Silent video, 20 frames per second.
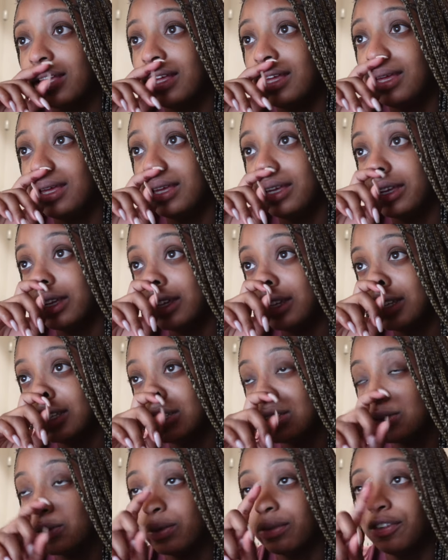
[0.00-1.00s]

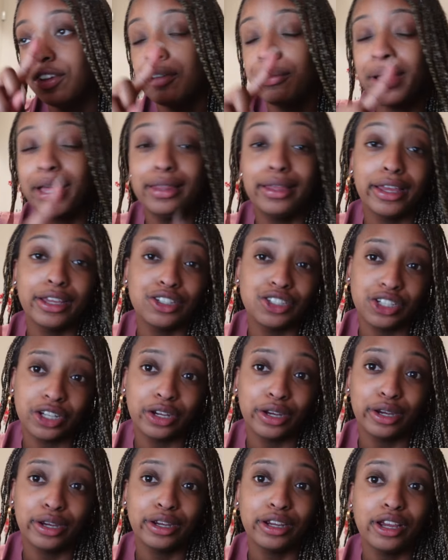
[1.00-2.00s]
is review my
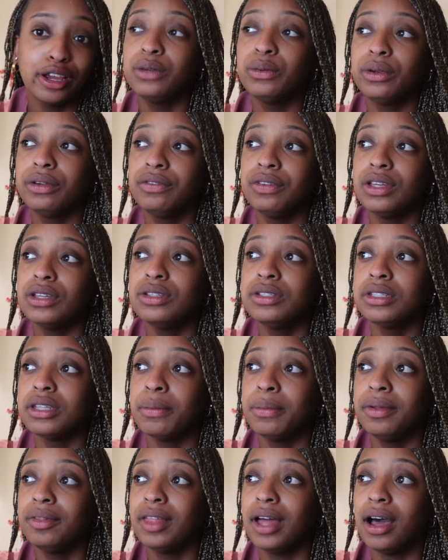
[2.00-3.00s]
lecture and review
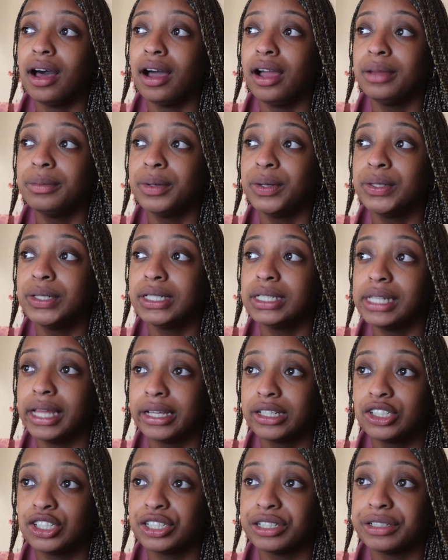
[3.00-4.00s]
some of the eye motor
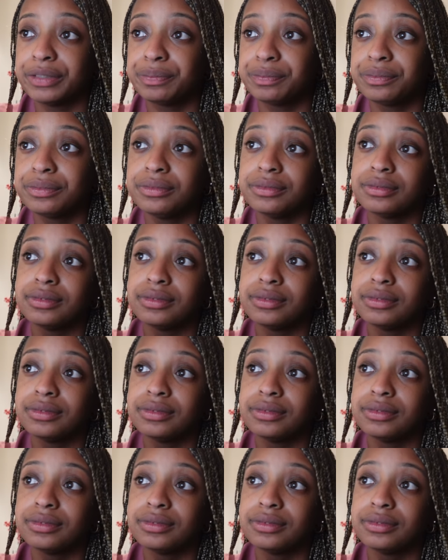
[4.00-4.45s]
lecture.